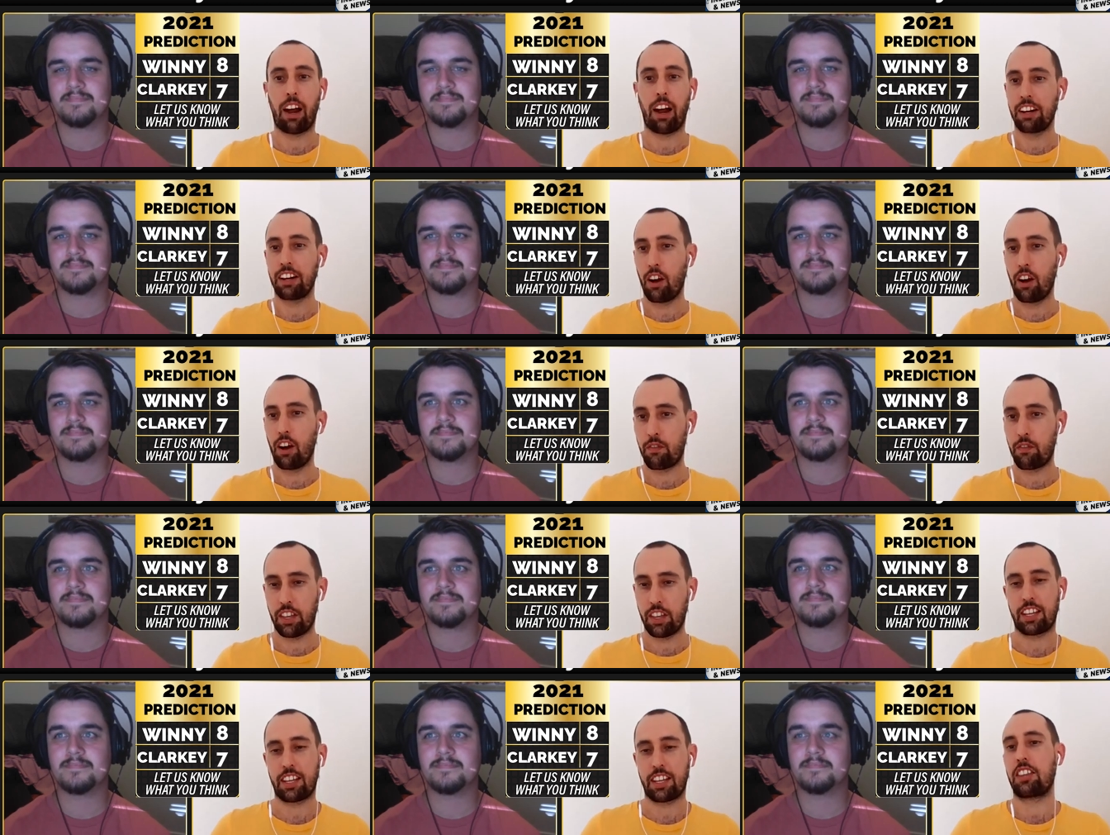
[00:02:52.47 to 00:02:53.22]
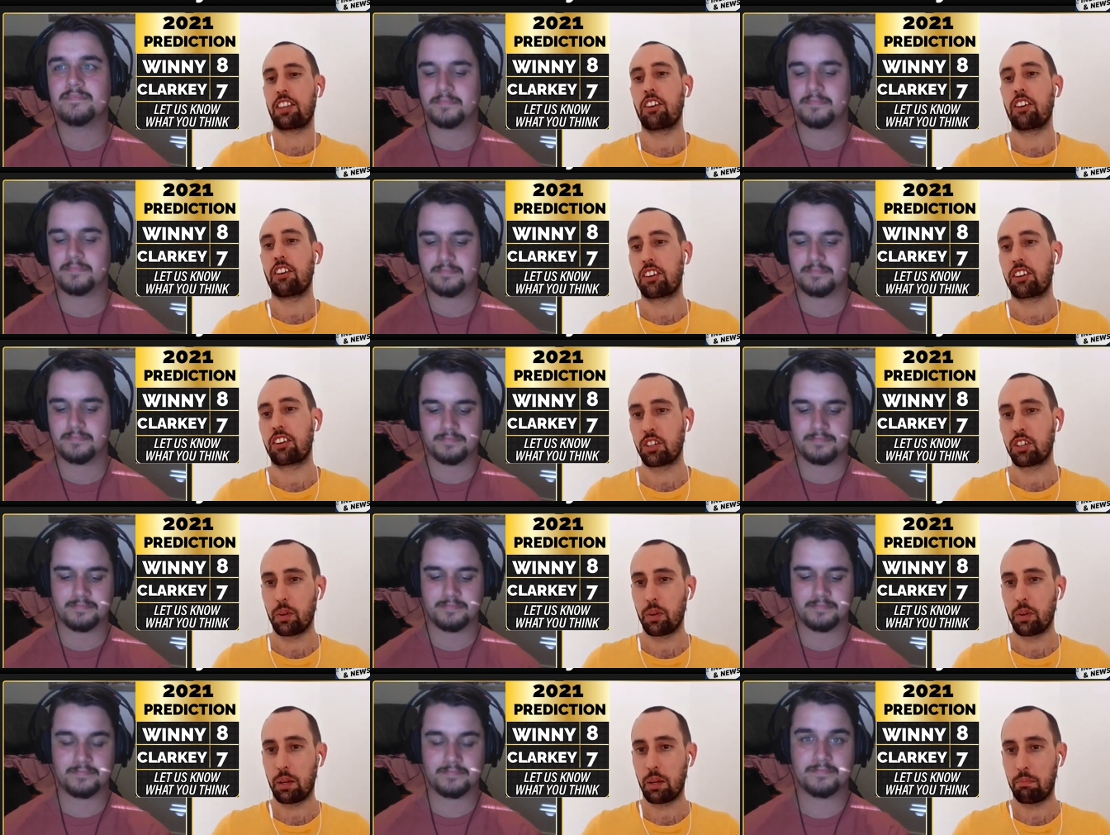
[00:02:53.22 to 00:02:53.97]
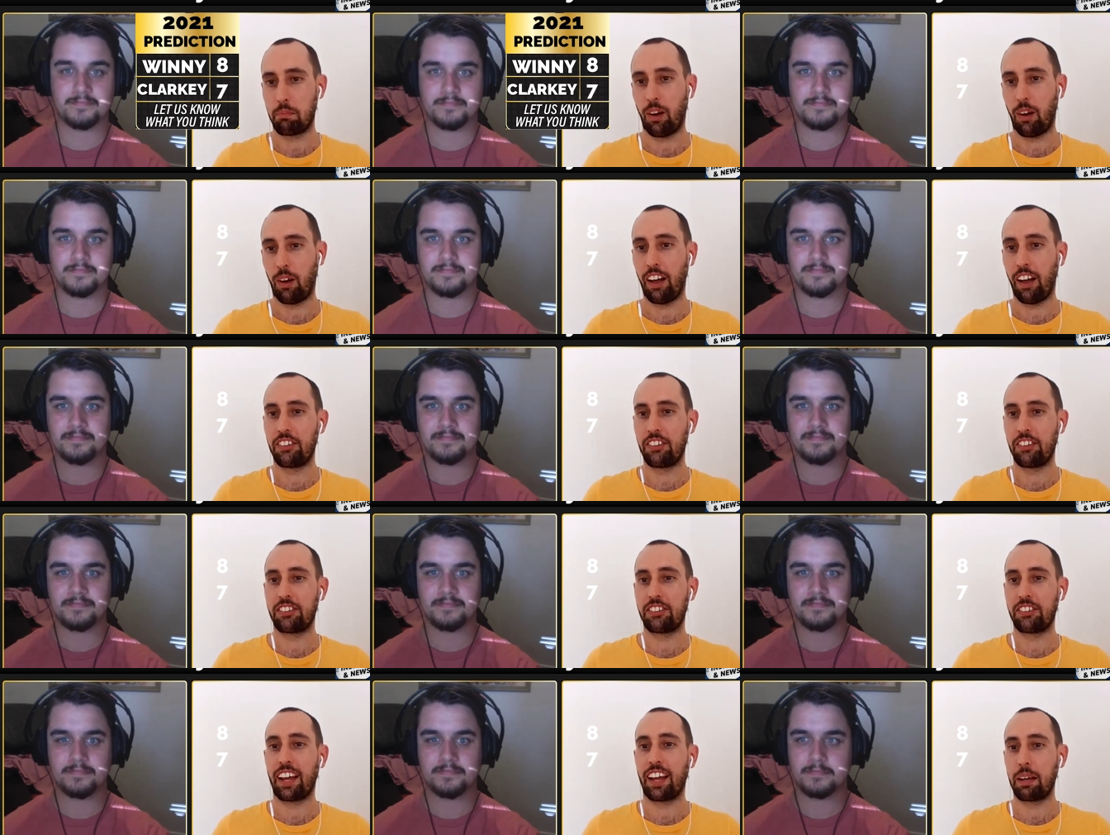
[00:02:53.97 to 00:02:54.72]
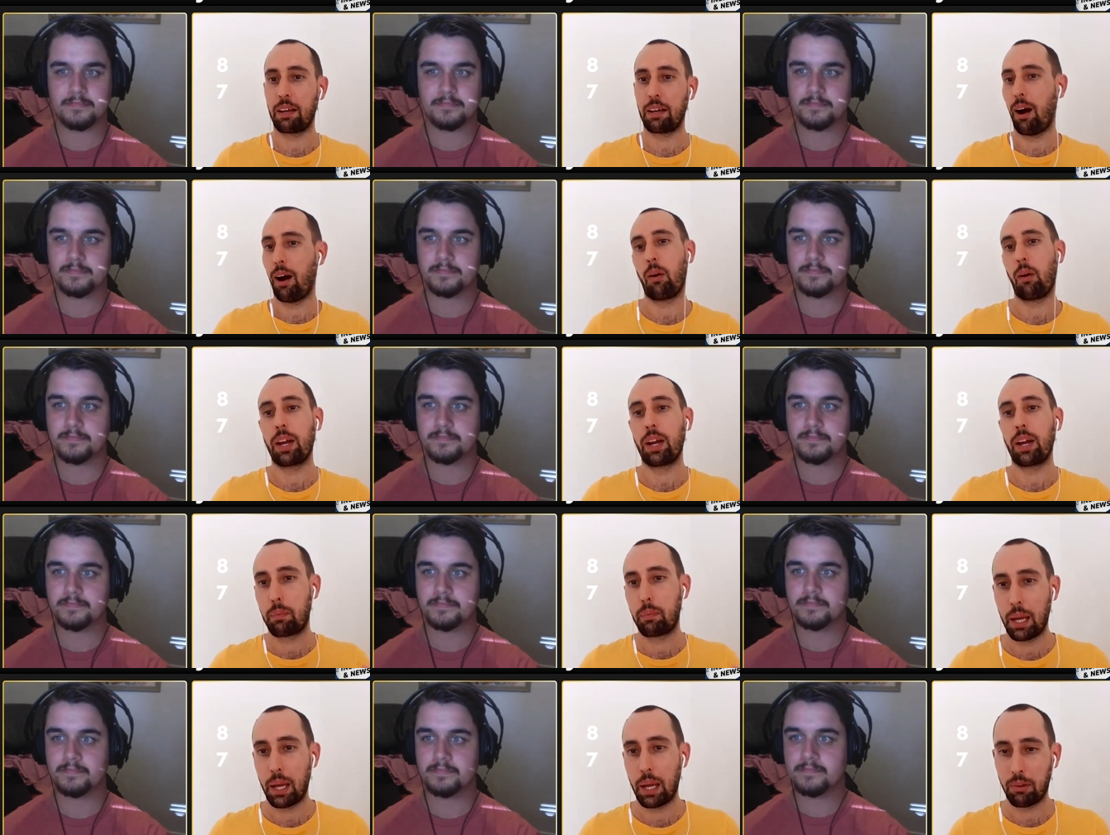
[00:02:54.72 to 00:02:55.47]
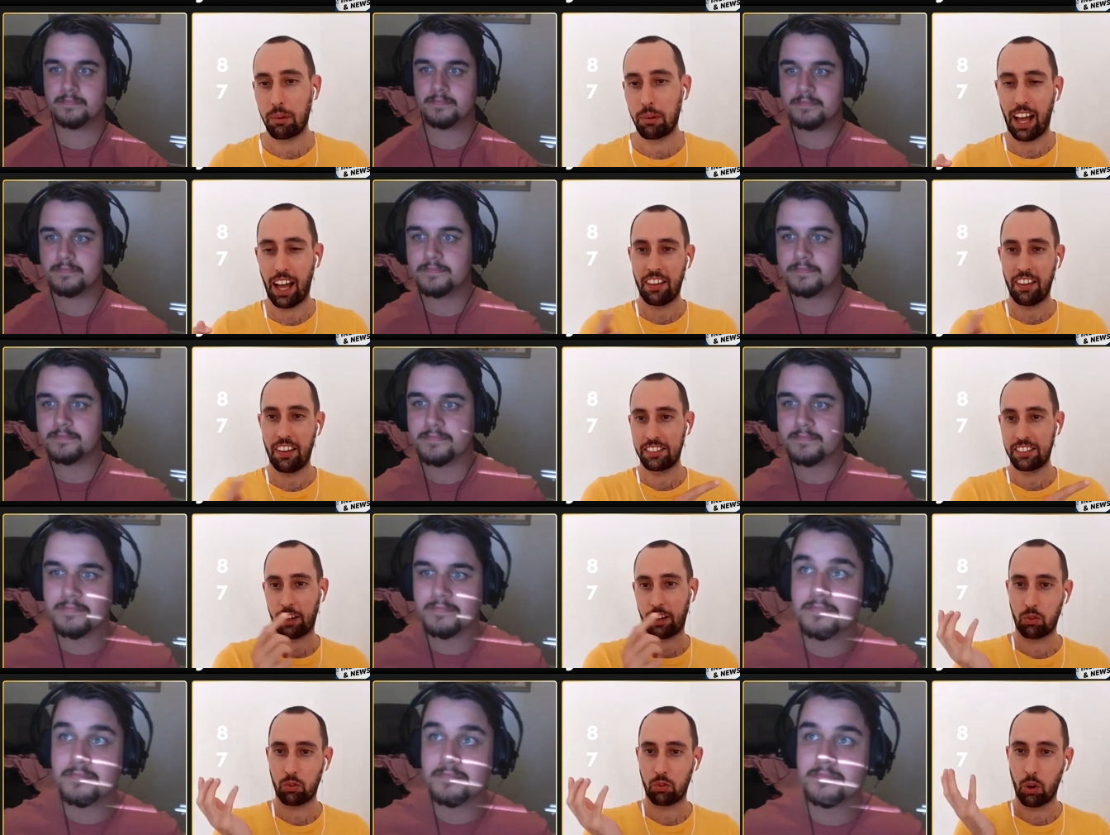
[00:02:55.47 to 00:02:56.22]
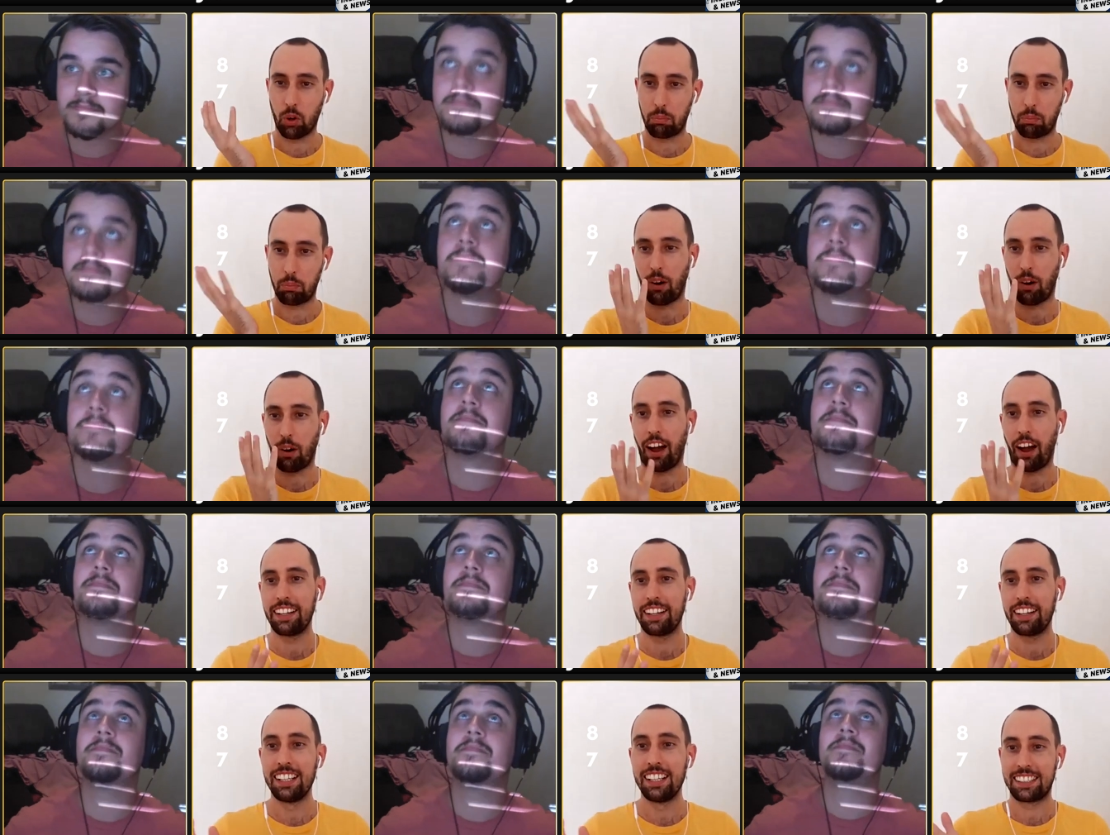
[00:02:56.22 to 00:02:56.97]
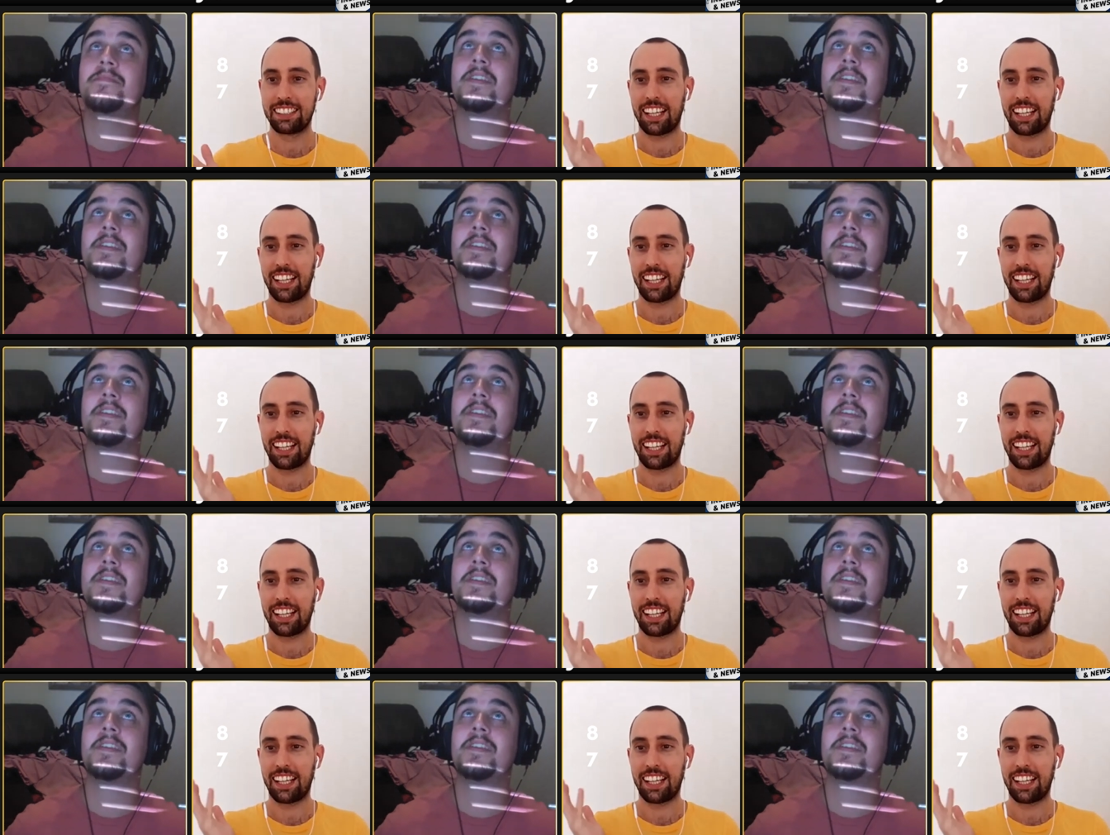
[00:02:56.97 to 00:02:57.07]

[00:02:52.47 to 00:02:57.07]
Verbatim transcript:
Speaker 1: I don't know if there's anything you can do with your blinds. It's like it might wig people out. There's like real bright